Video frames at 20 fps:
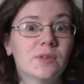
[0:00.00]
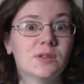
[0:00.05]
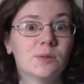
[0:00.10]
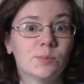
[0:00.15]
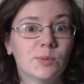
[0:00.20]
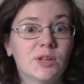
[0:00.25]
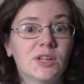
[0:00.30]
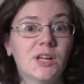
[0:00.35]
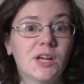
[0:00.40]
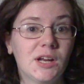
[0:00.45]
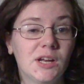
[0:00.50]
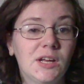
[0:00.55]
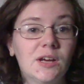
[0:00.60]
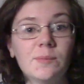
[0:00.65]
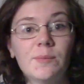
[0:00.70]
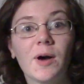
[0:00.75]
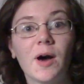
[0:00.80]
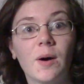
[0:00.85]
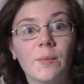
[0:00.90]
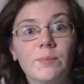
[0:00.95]
this
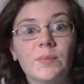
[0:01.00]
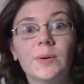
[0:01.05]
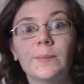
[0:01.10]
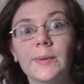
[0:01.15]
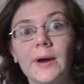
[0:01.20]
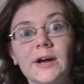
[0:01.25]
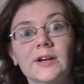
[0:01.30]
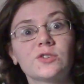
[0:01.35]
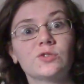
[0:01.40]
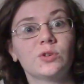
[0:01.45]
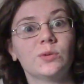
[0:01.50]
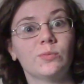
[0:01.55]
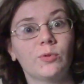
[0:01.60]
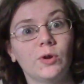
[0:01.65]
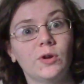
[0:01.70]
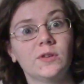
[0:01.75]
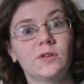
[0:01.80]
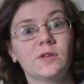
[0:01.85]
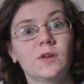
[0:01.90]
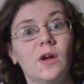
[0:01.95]
Millennium album by Backstreet
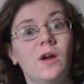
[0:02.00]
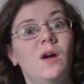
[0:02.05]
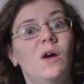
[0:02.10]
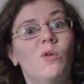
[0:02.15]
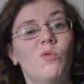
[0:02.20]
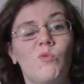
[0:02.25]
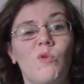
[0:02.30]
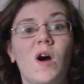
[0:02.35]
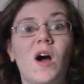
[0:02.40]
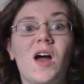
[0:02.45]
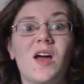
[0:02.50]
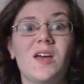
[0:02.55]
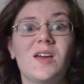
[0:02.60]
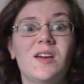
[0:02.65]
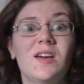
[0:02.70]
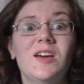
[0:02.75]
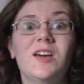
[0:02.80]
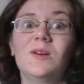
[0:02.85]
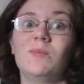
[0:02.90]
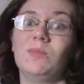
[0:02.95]
Boys.
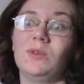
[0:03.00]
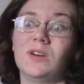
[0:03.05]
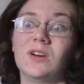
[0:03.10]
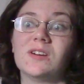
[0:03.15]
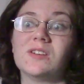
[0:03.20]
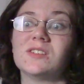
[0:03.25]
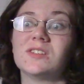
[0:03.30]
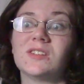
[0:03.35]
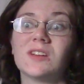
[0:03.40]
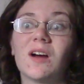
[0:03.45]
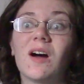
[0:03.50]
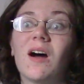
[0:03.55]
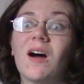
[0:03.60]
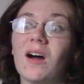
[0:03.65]
Why? Because